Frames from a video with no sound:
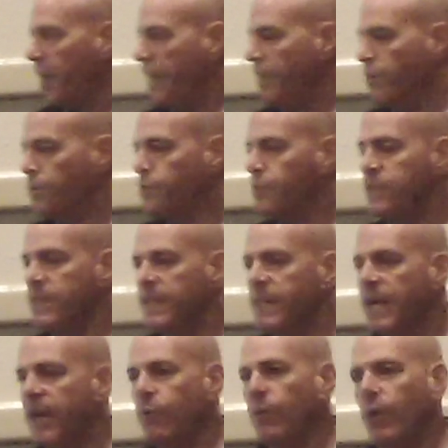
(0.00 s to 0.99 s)
And you'll see
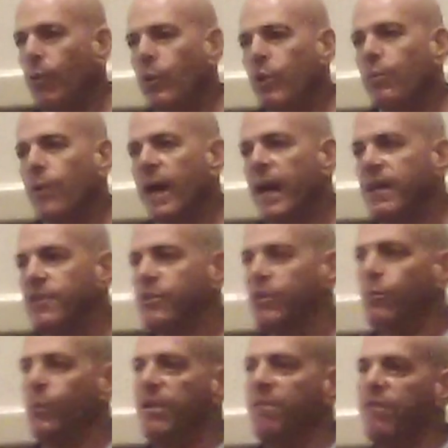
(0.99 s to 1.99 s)
that we
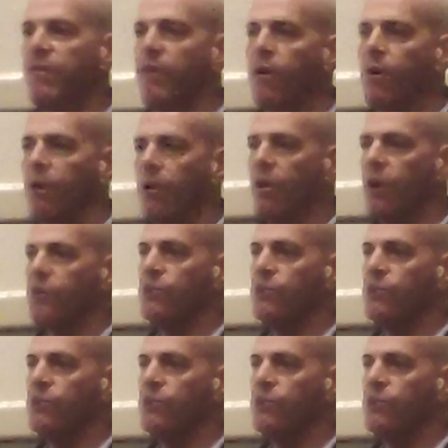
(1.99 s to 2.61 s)
rise and we fall,